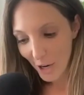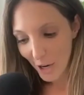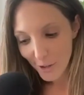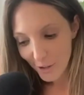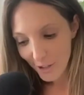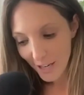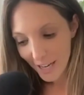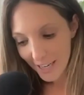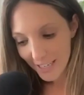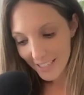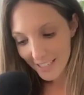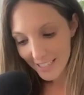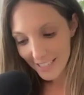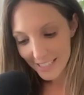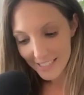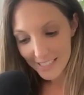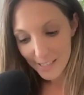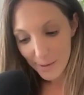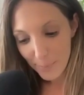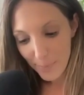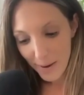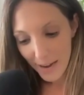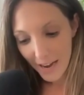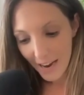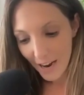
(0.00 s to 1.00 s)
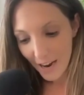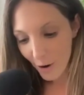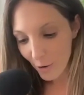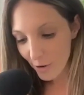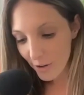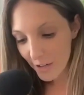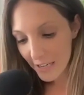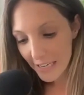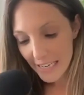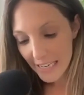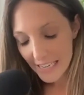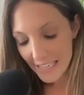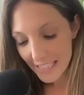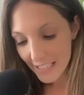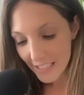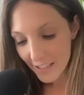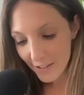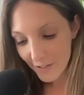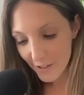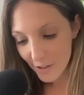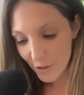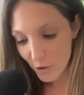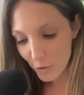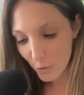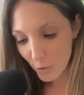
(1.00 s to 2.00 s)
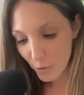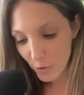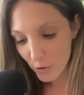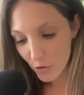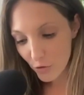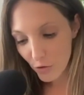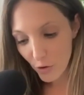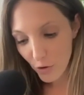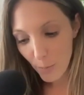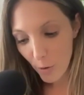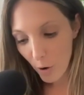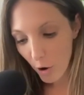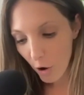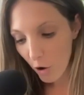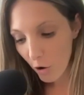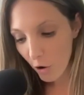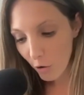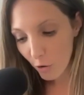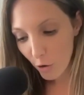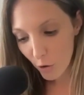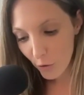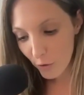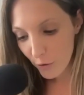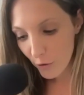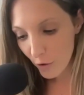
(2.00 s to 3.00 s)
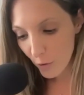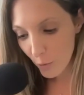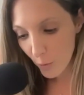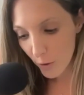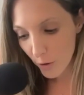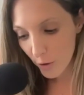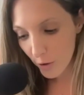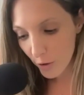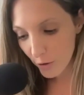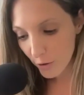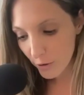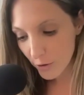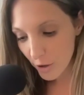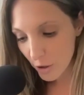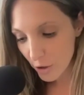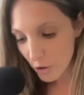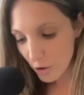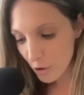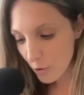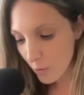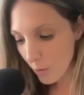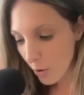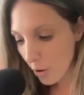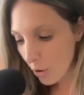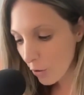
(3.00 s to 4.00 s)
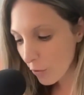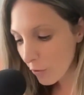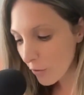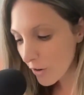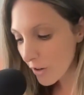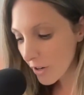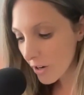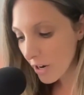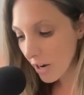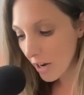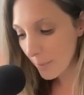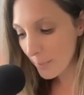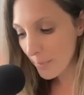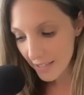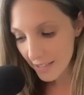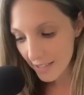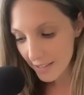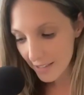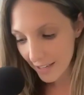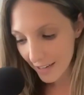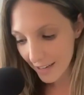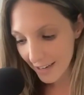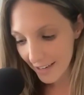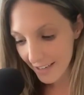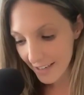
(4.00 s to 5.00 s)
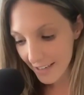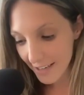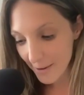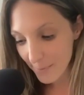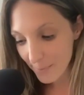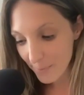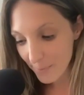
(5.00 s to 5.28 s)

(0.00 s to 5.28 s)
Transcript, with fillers: Dr. Kennedy is empowering individuals from all over the world to overcome anxiety